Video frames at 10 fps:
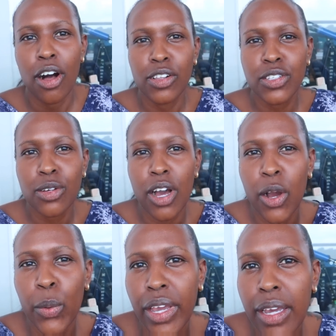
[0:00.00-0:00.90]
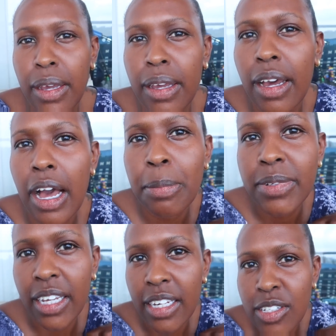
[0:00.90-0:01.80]
Also, a quick
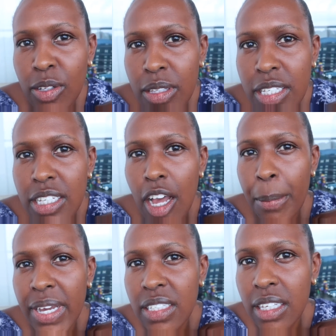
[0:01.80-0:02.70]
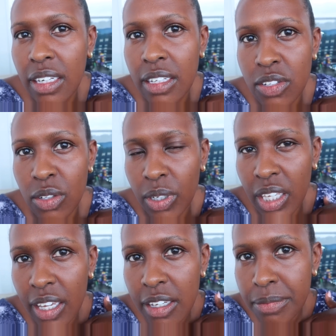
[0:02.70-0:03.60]
update. So this is how my skin is
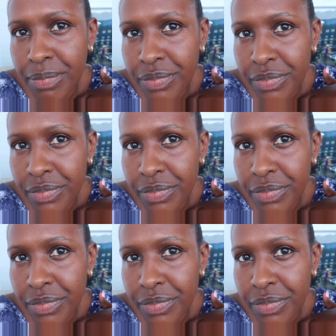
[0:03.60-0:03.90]
looking